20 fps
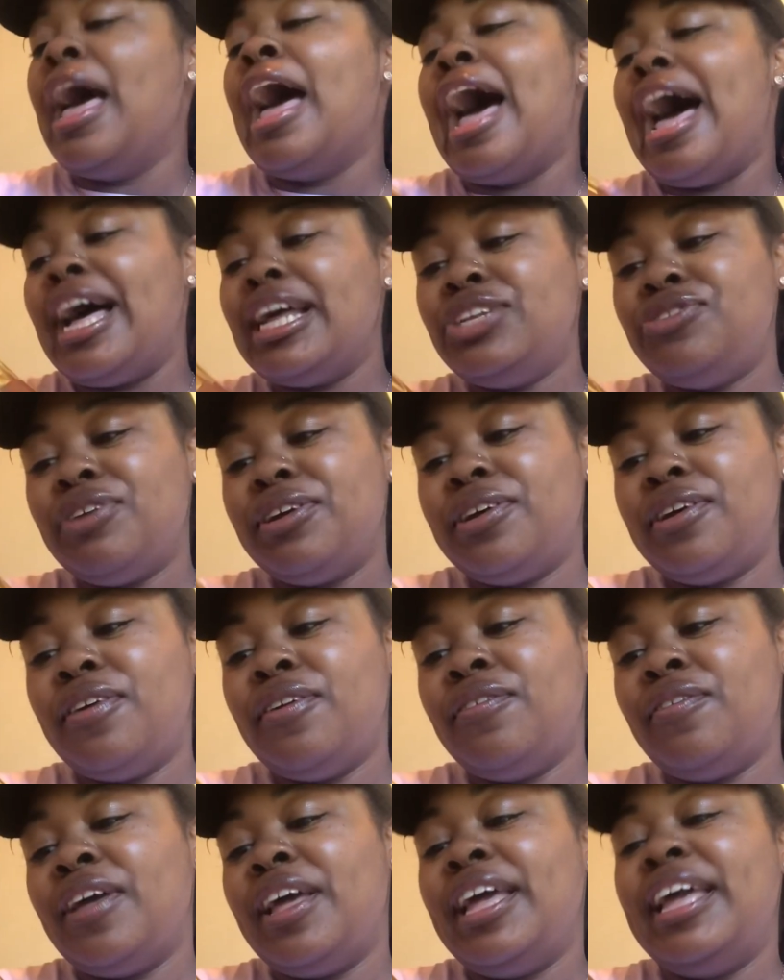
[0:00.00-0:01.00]
I drink
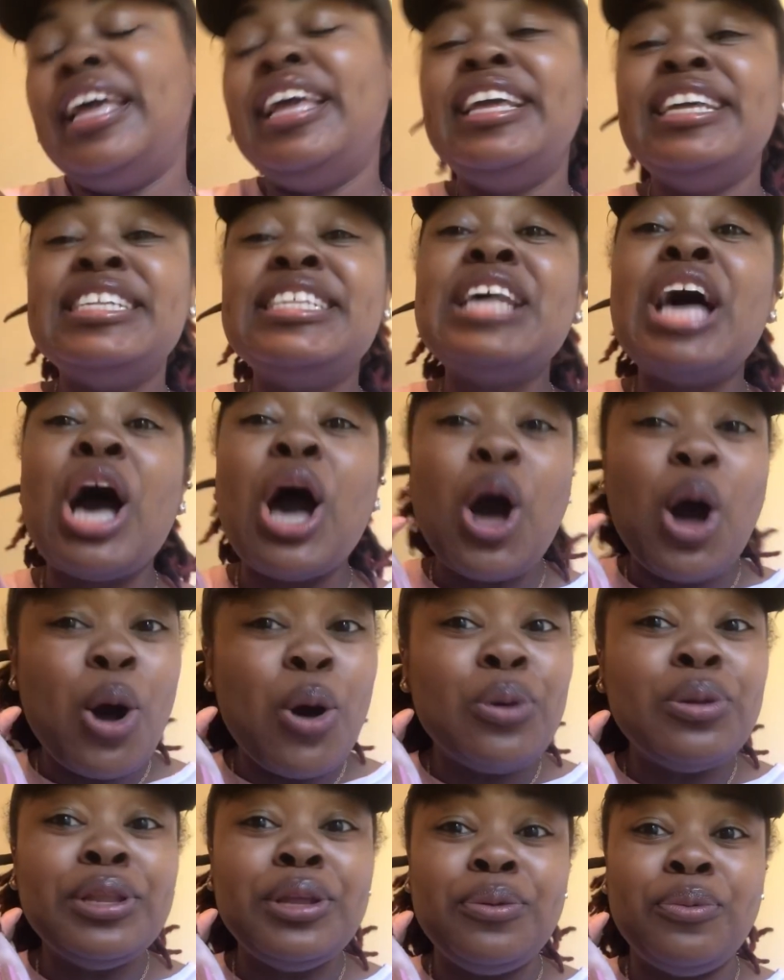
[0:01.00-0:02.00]
of his
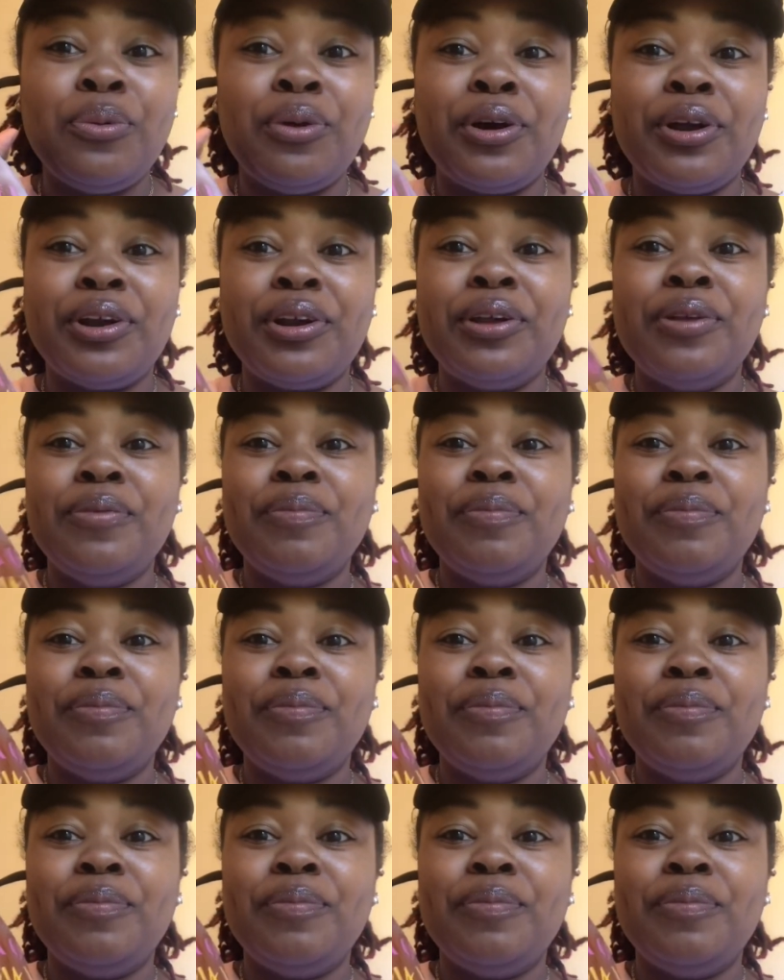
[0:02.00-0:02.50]
holy water.